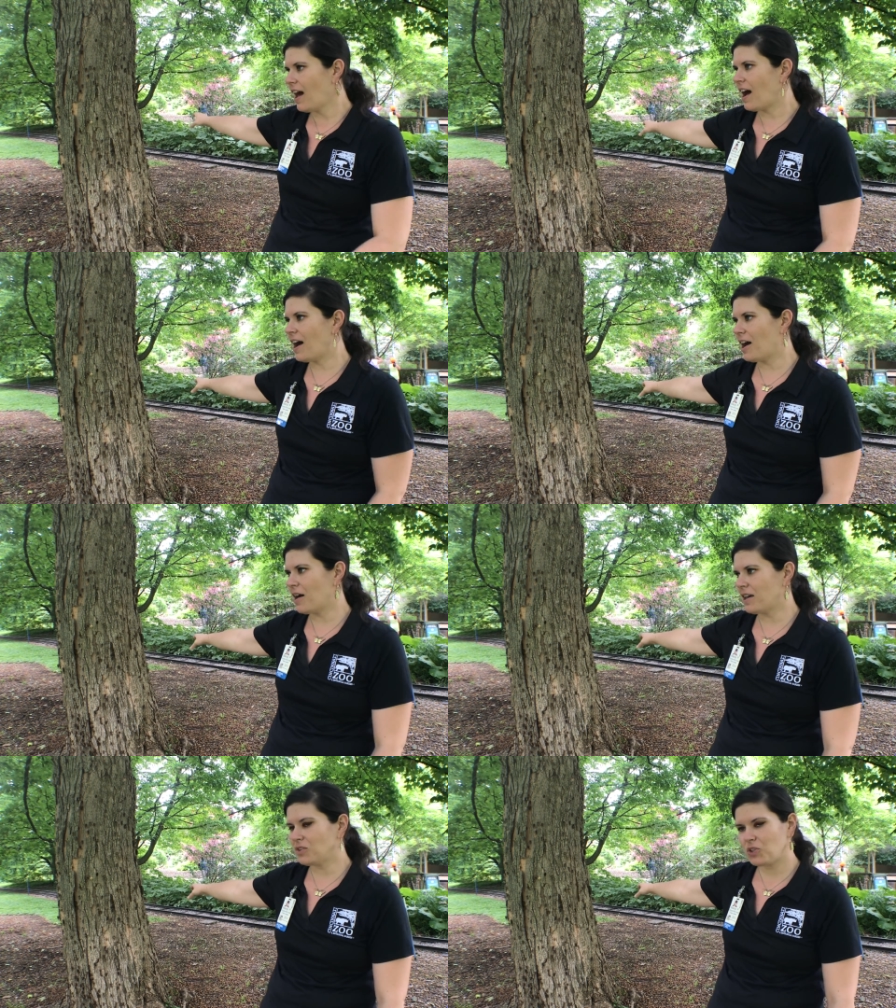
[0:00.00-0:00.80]

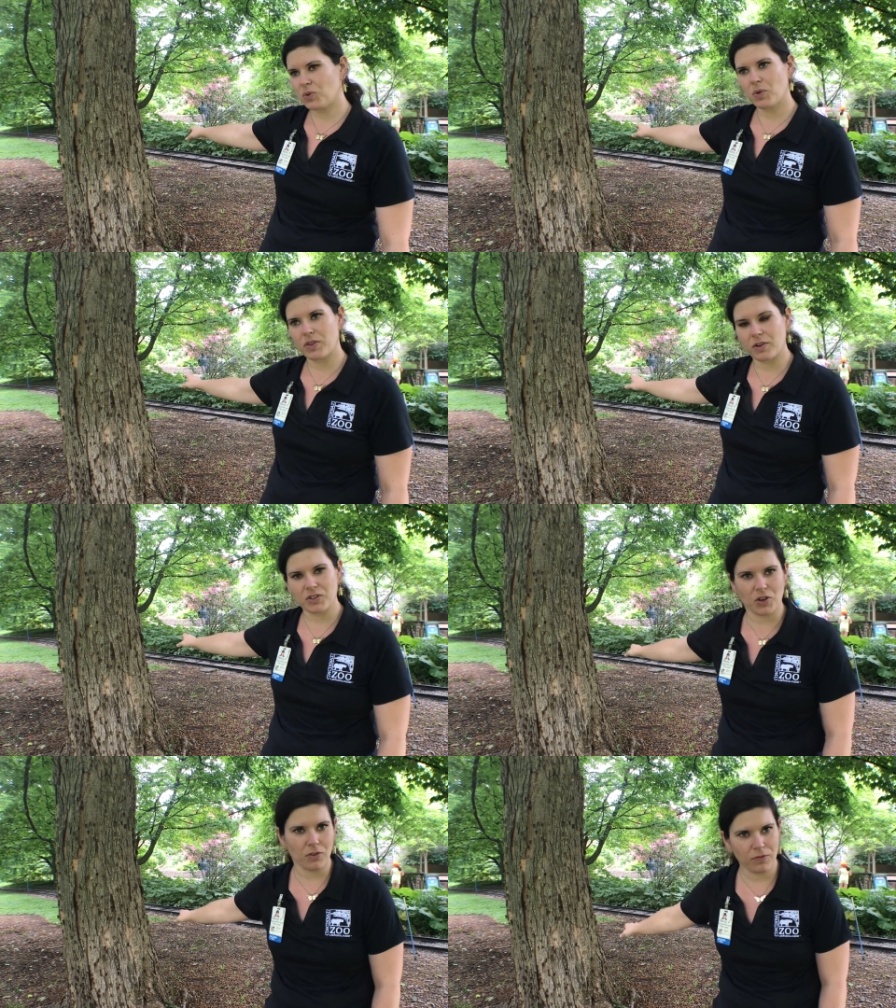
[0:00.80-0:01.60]
uh, into their
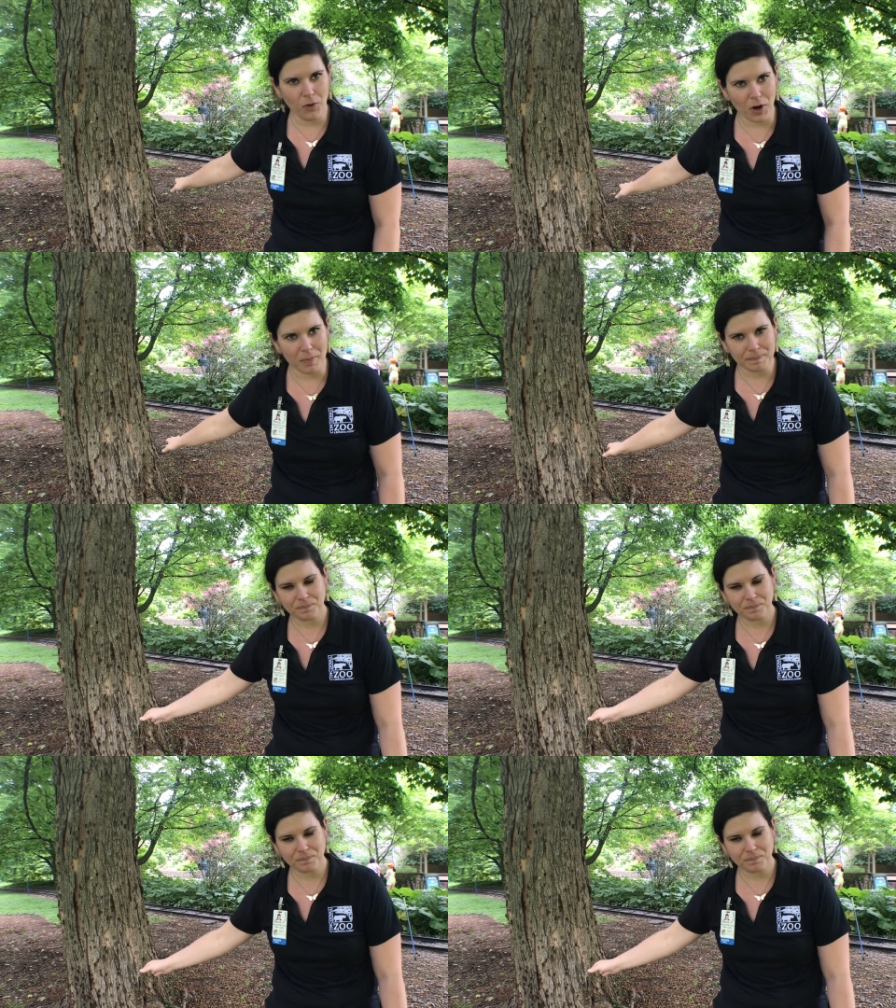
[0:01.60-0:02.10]
adult form.